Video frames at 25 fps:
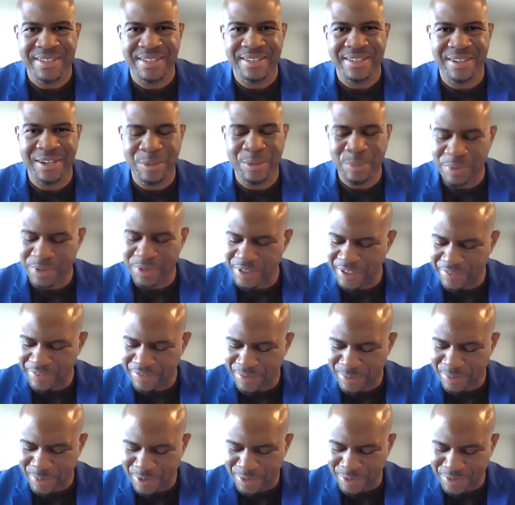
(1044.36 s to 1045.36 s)

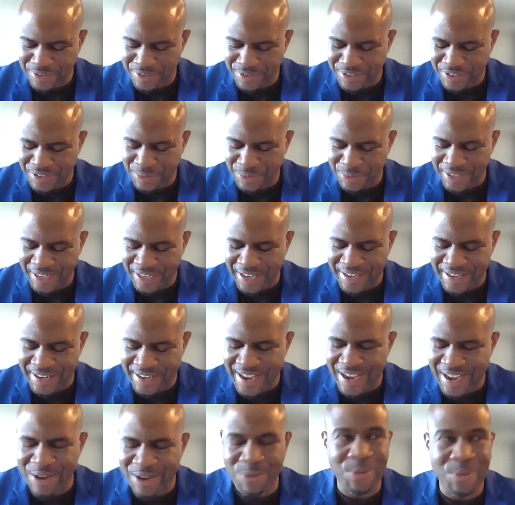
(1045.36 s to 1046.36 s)
Unbelievable. So
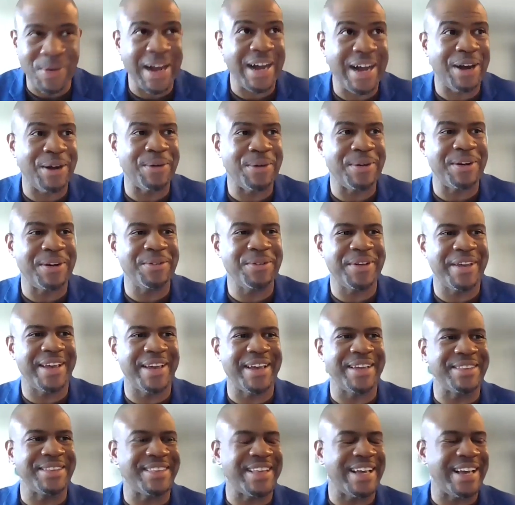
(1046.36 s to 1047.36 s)
now, wow. Okay.